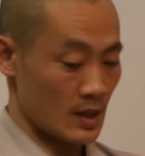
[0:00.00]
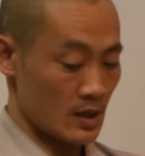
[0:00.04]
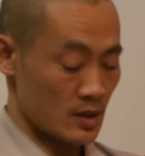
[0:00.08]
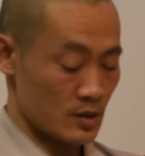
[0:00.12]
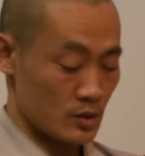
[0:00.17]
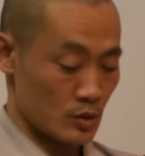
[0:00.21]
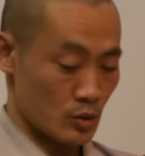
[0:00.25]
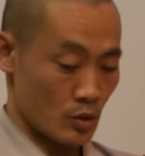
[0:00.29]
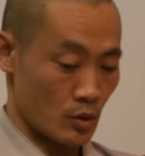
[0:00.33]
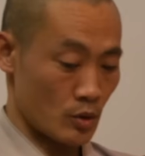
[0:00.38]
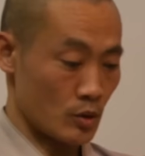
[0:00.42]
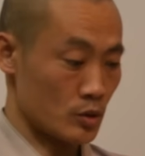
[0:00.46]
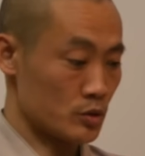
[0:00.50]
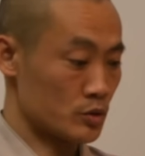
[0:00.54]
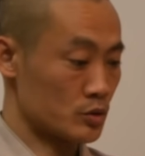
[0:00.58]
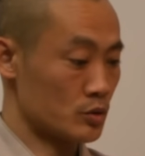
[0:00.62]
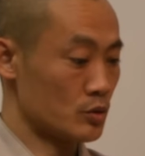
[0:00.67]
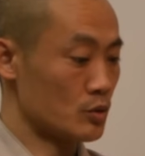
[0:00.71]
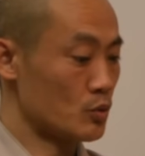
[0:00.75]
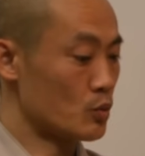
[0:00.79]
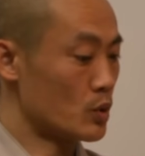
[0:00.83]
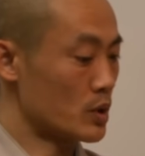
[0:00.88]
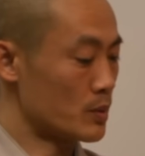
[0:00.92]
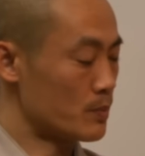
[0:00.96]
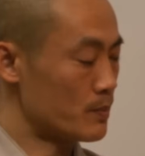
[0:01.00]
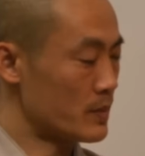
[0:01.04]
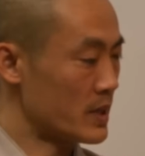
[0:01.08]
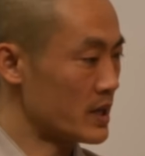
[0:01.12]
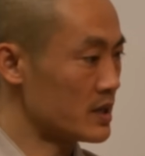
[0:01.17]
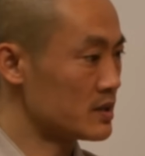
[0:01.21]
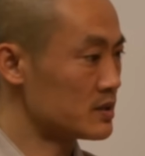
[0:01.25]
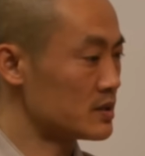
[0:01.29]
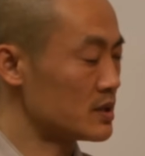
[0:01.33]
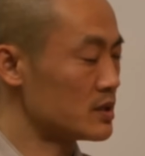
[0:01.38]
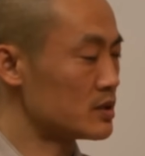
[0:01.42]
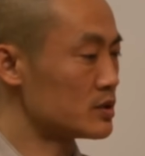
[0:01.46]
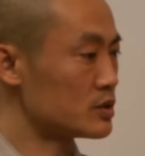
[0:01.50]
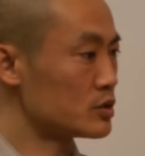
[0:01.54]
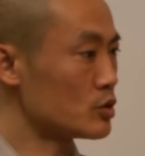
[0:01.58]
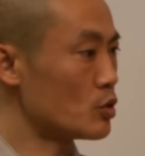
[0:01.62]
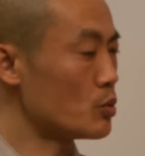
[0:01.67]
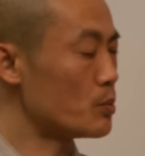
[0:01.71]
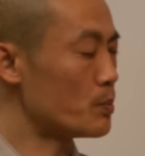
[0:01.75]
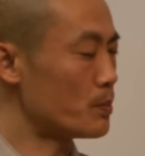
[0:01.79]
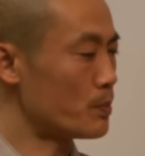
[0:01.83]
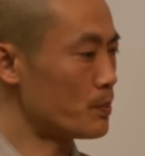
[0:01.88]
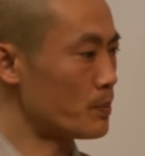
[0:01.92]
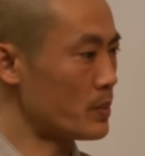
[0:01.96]
it's also what makes it
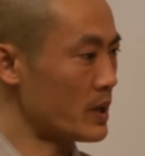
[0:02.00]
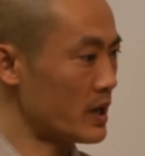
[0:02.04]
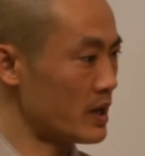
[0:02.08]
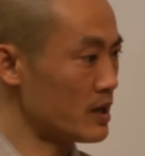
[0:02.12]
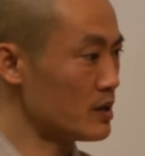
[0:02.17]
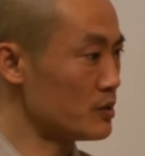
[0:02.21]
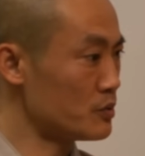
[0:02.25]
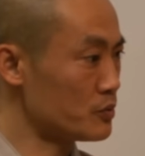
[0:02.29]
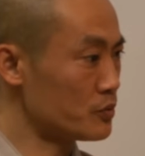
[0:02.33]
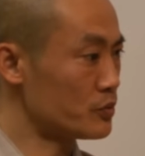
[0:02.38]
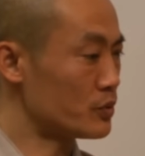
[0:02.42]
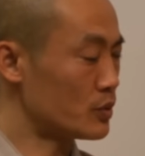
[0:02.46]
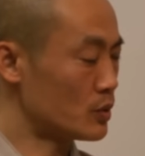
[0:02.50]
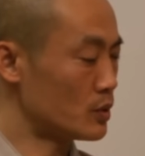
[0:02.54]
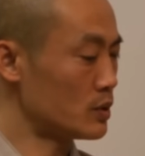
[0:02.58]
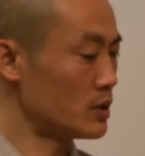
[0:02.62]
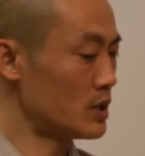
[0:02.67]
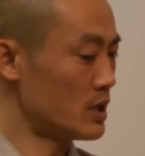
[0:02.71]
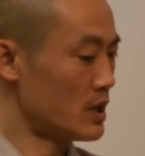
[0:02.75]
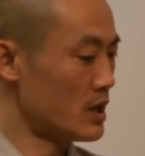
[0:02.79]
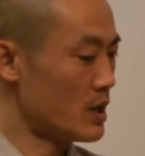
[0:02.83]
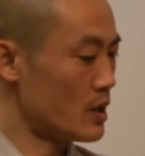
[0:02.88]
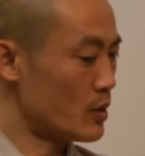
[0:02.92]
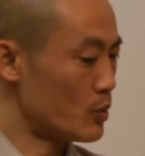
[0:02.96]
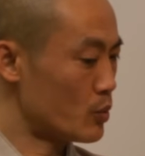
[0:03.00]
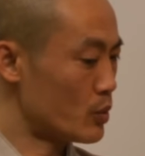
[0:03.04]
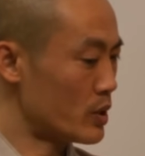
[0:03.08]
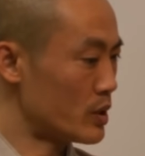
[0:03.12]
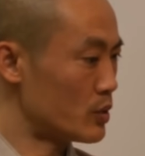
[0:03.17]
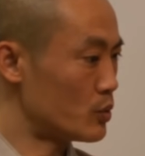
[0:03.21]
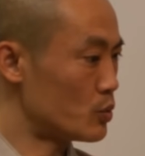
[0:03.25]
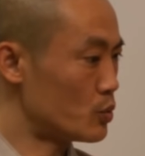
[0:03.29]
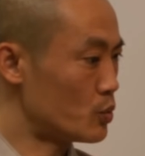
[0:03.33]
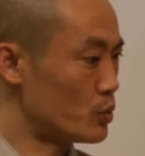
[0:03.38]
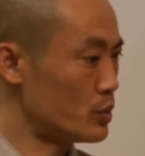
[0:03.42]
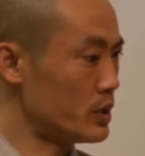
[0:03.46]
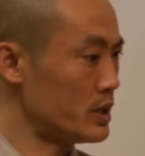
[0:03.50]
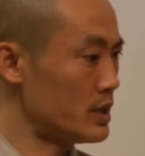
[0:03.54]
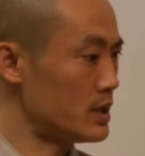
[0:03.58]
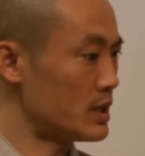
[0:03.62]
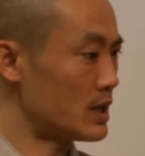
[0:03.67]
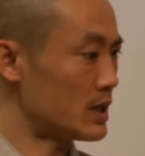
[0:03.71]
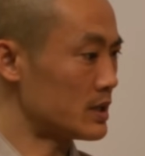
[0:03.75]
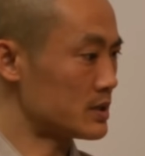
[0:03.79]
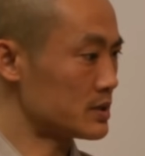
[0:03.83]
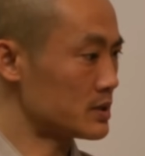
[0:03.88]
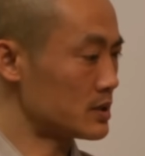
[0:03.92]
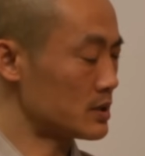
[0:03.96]
so painful when
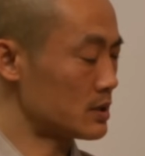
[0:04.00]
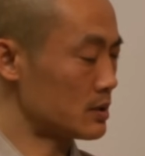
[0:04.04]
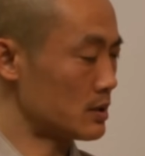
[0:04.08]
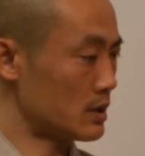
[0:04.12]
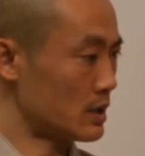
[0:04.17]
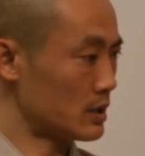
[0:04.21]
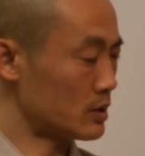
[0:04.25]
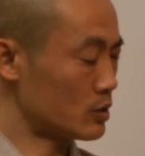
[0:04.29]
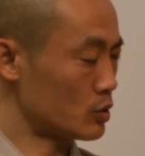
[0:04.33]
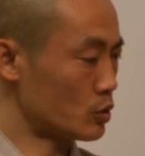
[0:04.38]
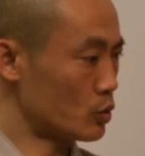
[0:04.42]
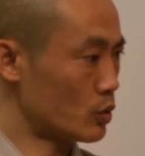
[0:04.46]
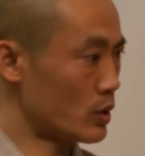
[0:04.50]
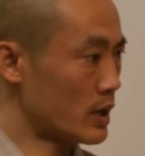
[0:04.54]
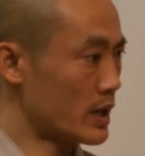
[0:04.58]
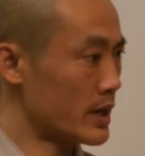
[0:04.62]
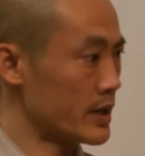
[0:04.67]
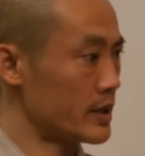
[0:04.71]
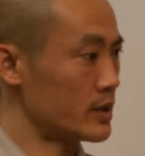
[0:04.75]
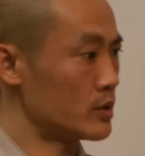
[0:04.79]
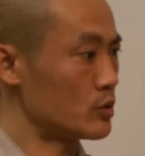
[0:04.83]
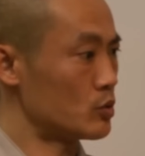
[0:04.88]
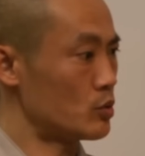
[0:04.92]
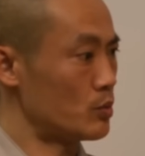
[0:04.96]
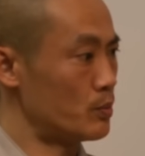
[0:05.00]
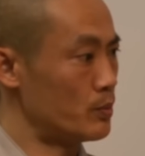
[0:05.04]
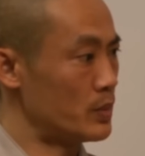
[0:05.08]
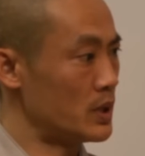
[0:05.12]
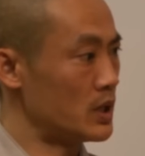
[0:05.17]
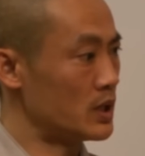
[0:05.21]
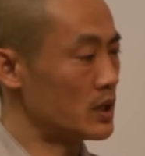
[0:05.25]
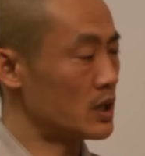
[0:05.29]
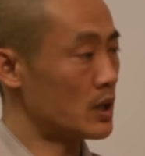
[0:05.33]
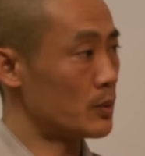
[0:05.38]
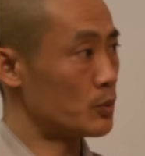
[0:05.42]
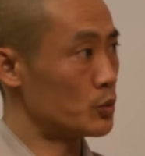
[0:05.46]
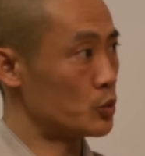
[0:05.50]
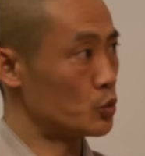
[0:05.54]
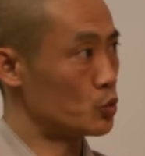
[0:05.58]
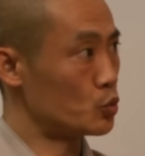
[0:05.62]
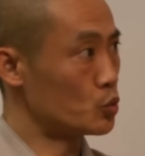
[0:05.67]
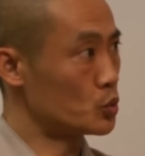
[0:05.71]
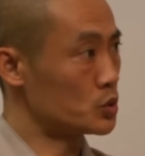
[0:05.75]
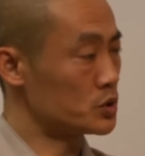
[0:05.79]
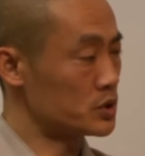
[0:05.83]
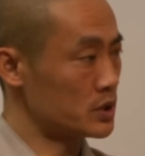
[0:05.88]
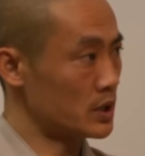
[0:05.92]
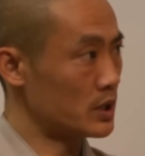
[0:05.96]
we are trying to build up
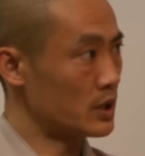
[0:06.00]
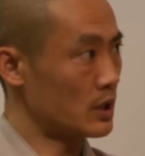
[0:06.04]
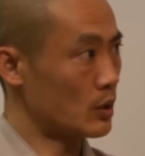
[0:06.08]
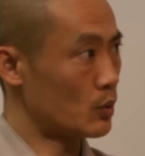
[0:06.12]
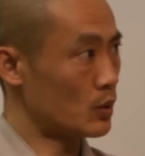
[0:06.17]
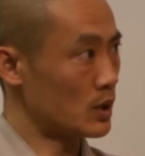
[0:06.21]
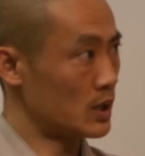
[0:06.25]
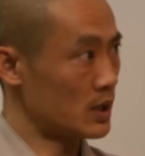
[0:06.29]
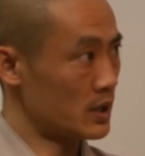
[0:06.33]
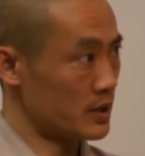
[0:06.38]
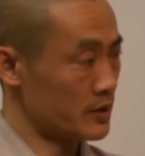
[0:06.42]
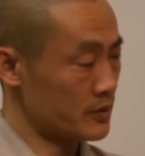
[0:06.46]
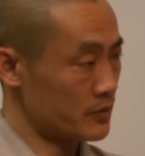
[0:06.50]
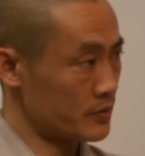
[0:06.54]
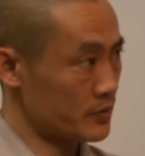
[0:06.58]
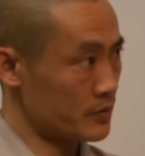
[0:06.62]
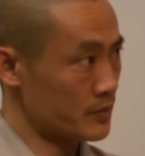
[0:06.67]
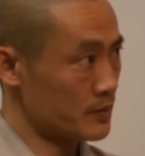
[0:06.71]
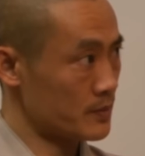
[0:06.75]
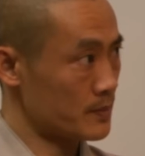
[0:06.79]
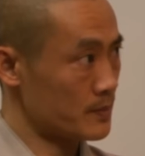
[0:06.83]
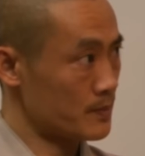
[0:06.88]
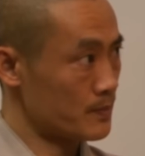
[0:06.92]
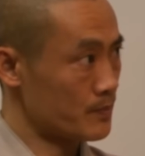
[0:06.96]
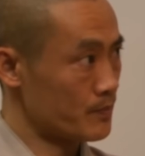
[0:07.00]
roots in our life.